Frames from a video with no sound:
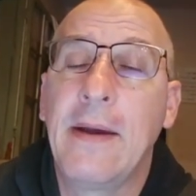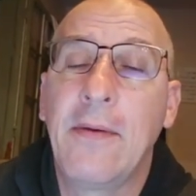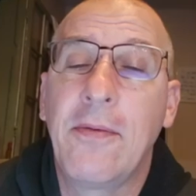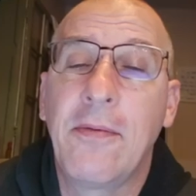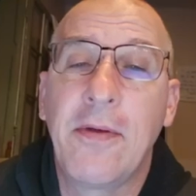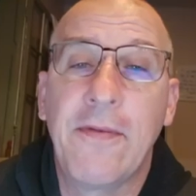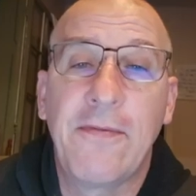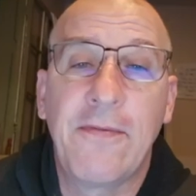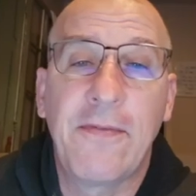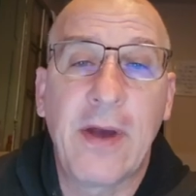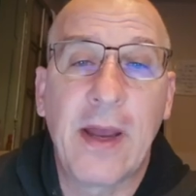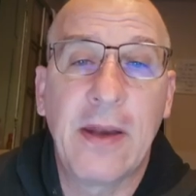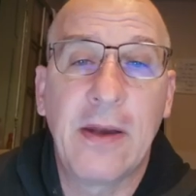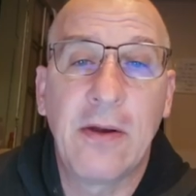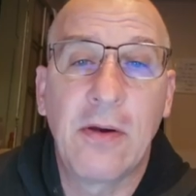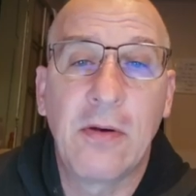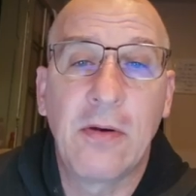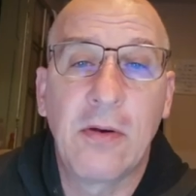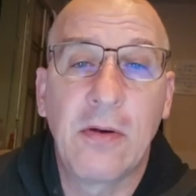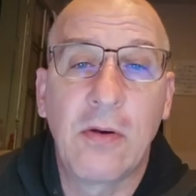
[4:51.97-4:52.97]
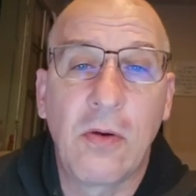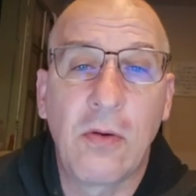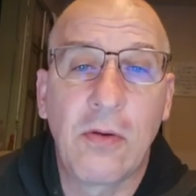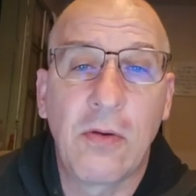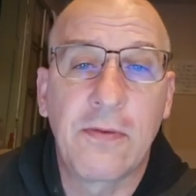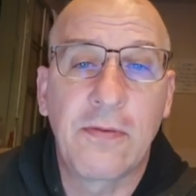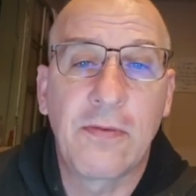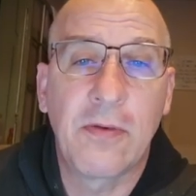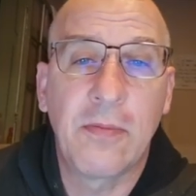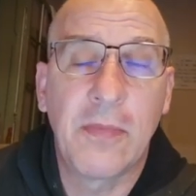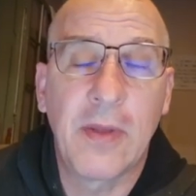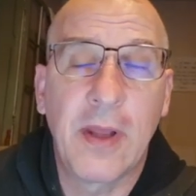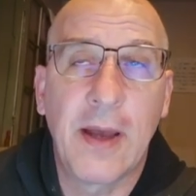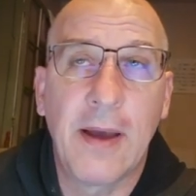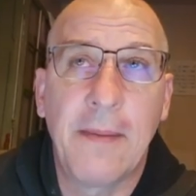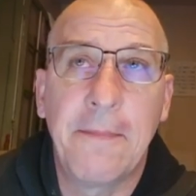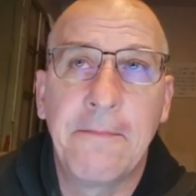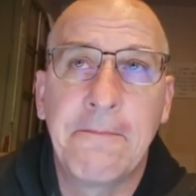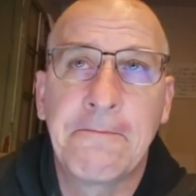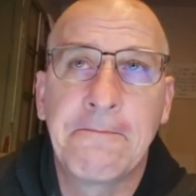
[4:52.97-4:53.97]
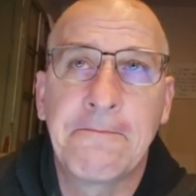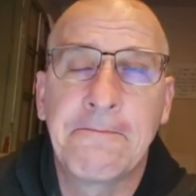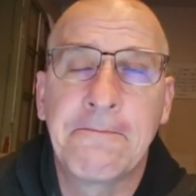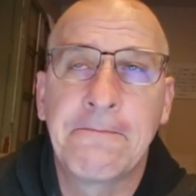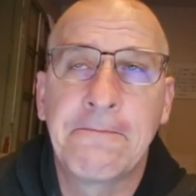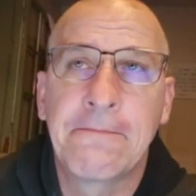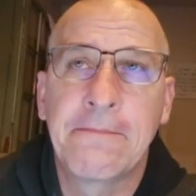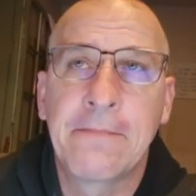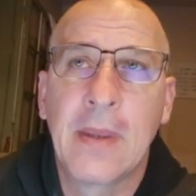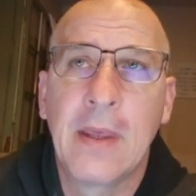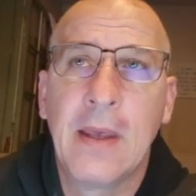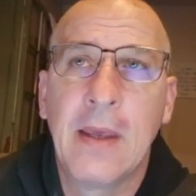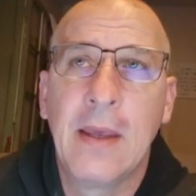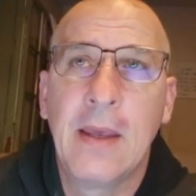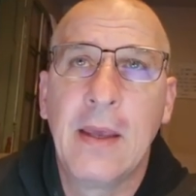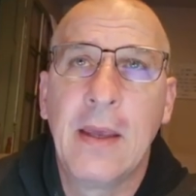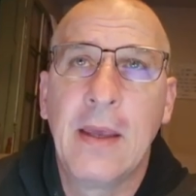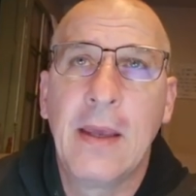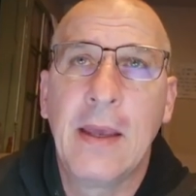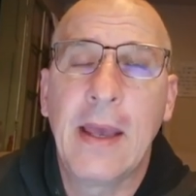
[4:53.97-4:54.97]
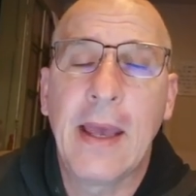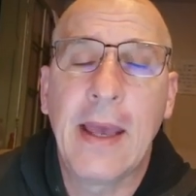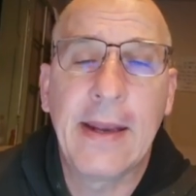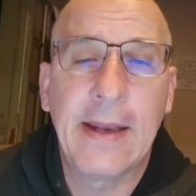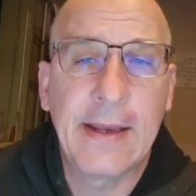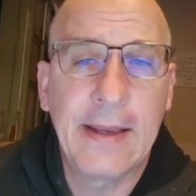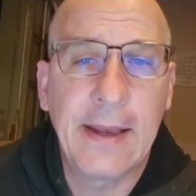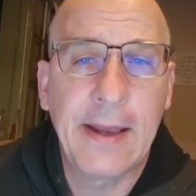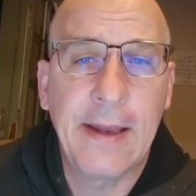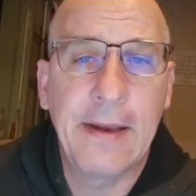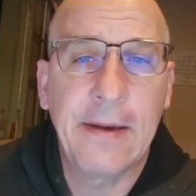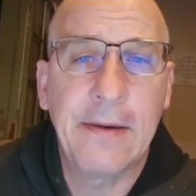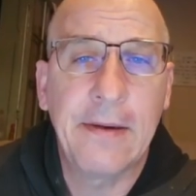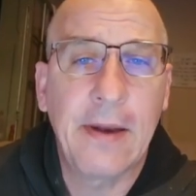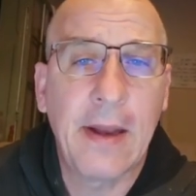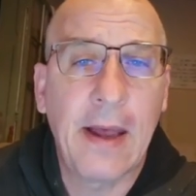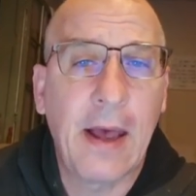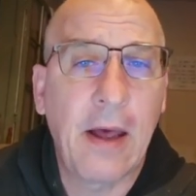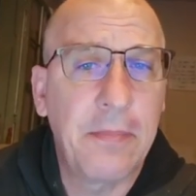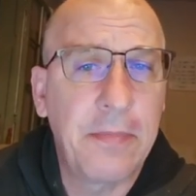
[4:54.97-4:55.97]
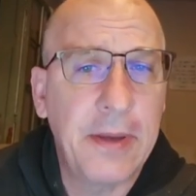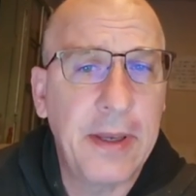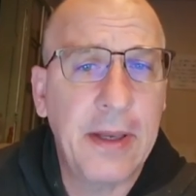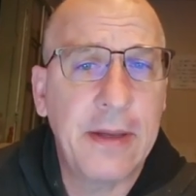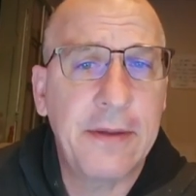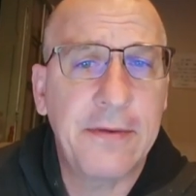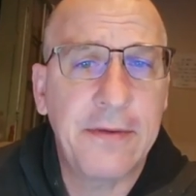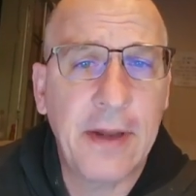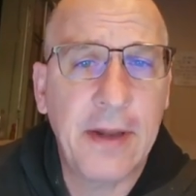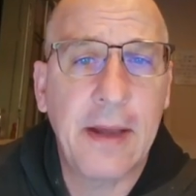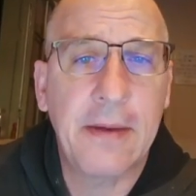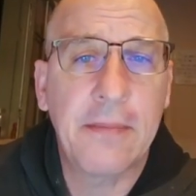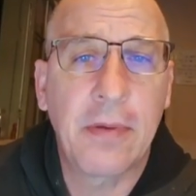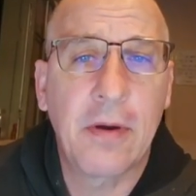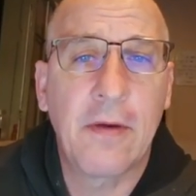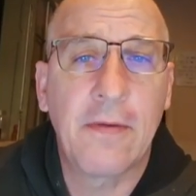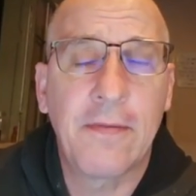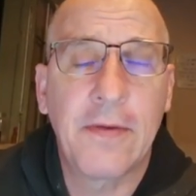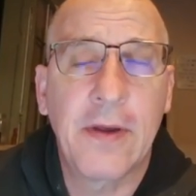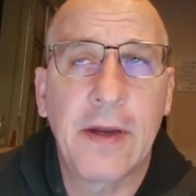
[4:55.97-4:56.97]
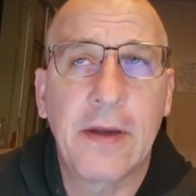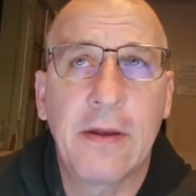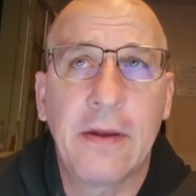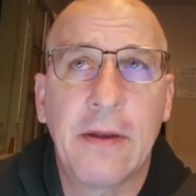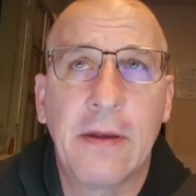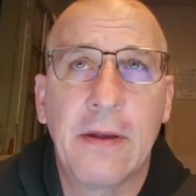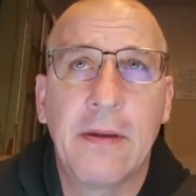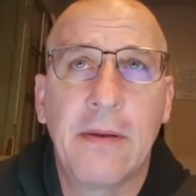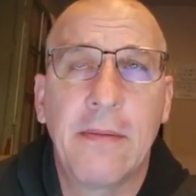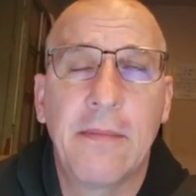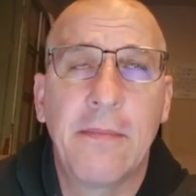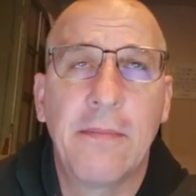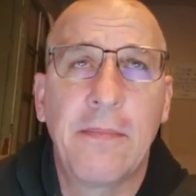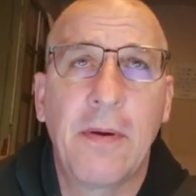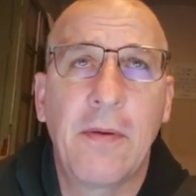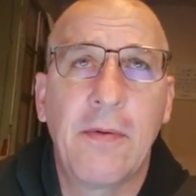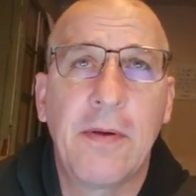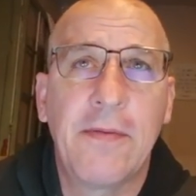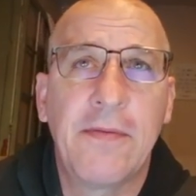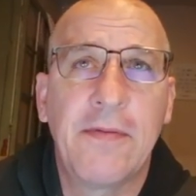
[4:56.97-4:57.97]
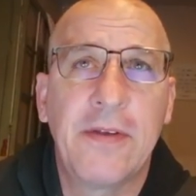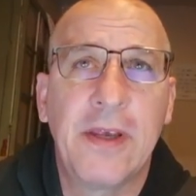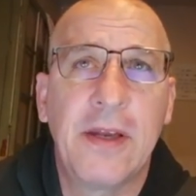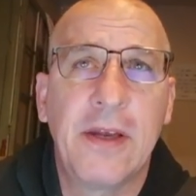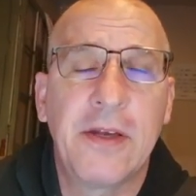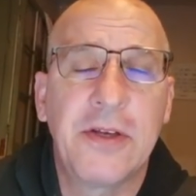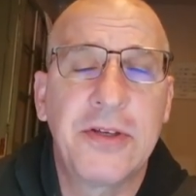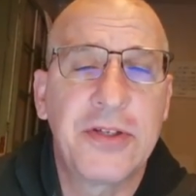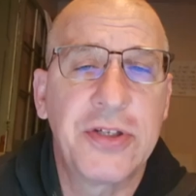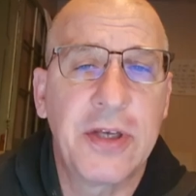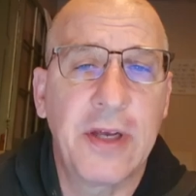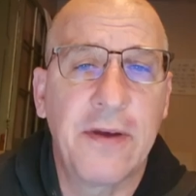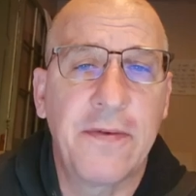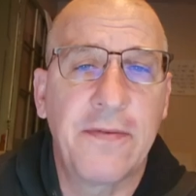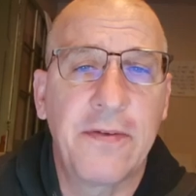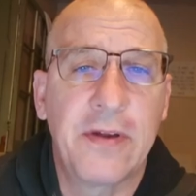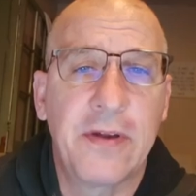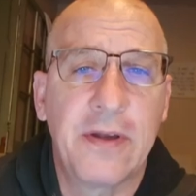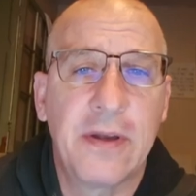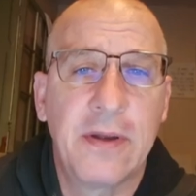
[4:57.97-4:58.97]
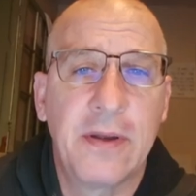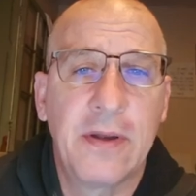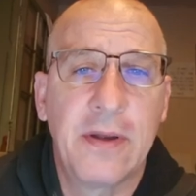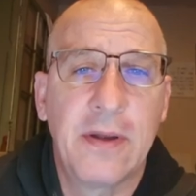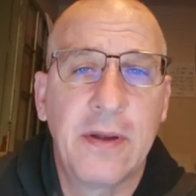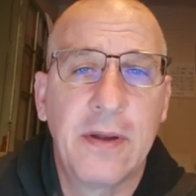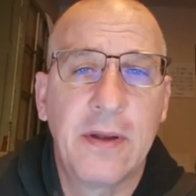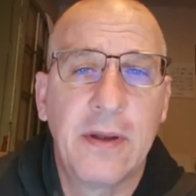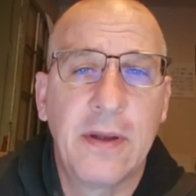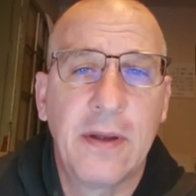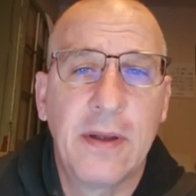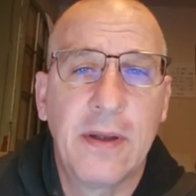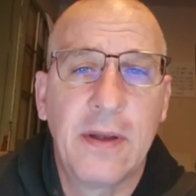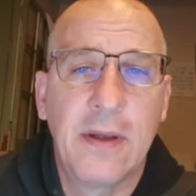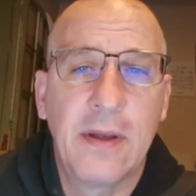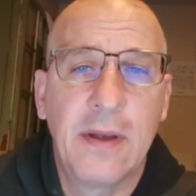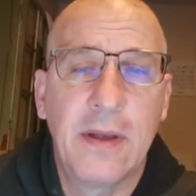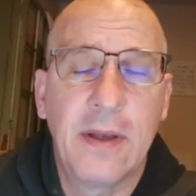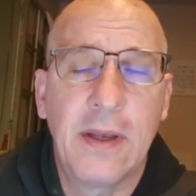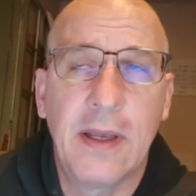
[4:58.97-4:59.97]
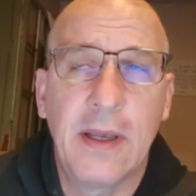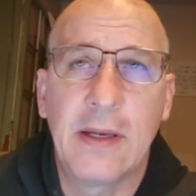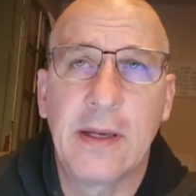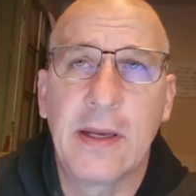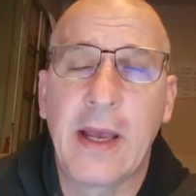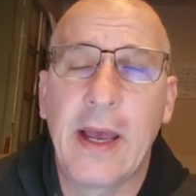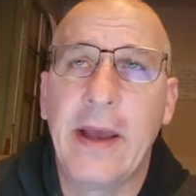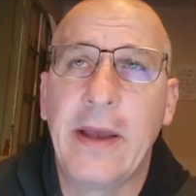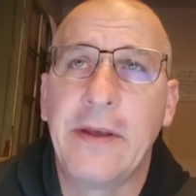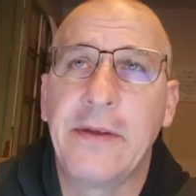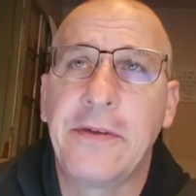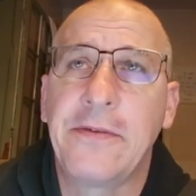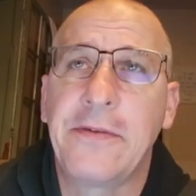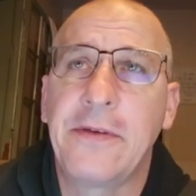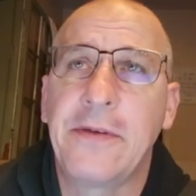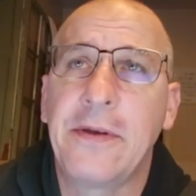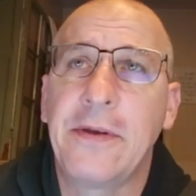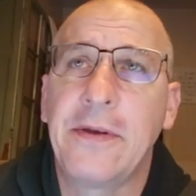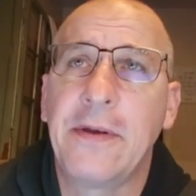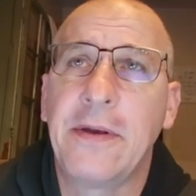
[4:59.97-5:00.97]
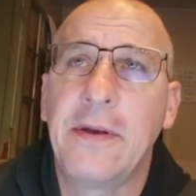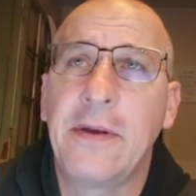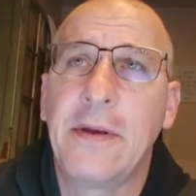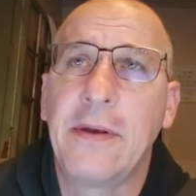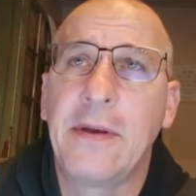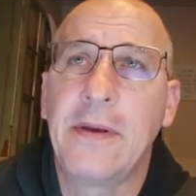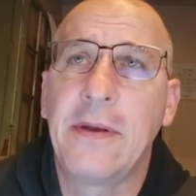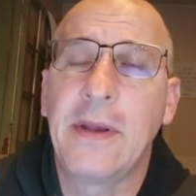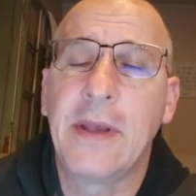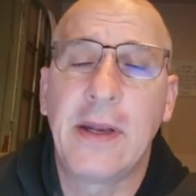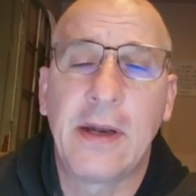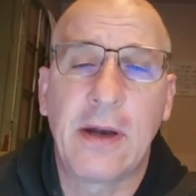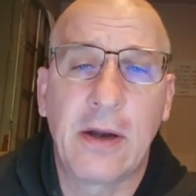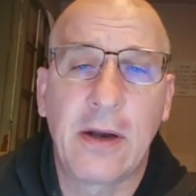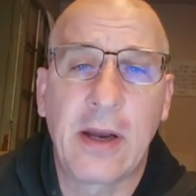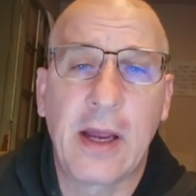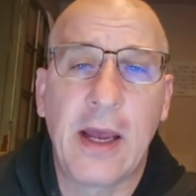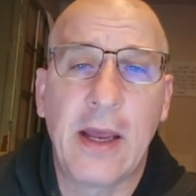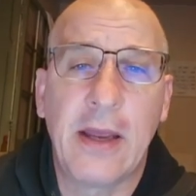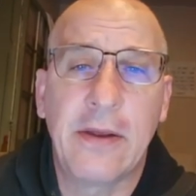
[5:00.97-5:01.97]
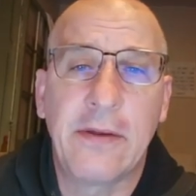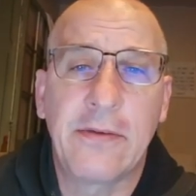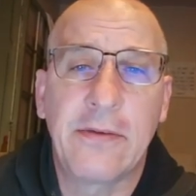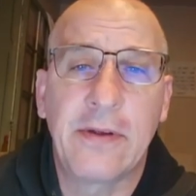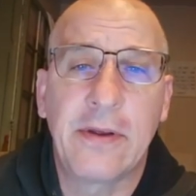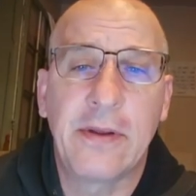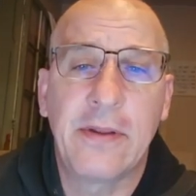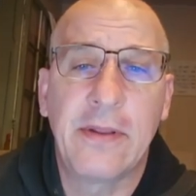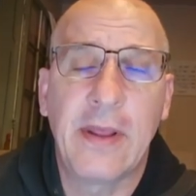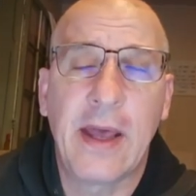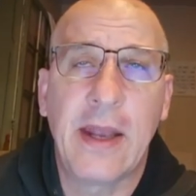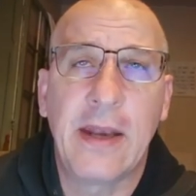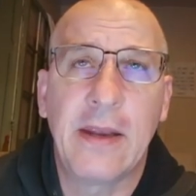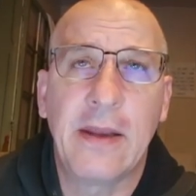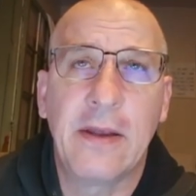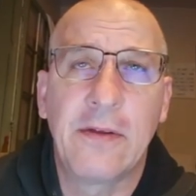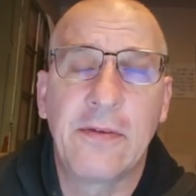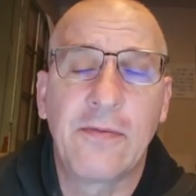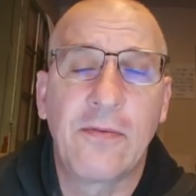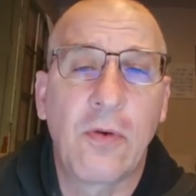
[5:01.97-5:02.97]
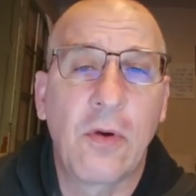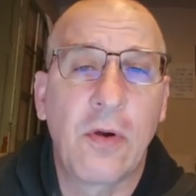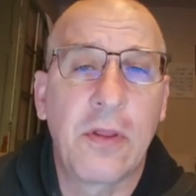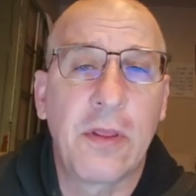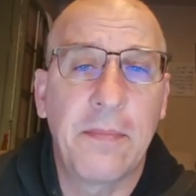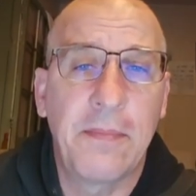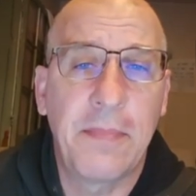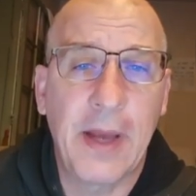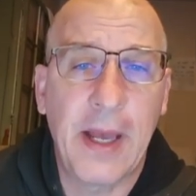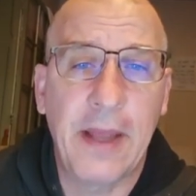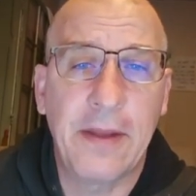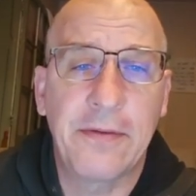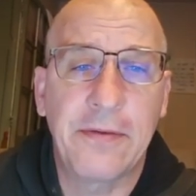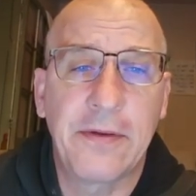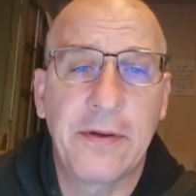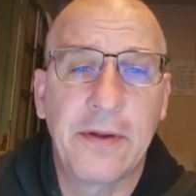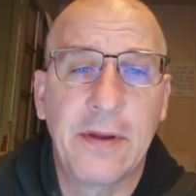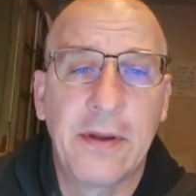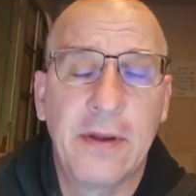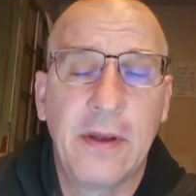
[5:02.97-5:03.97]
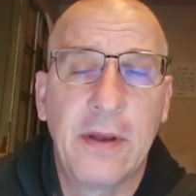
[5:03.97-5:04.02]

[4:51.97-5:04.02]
we find out goals from them. And again, albeit it's not perfect, but we've seen a shift in our guys that is for the best.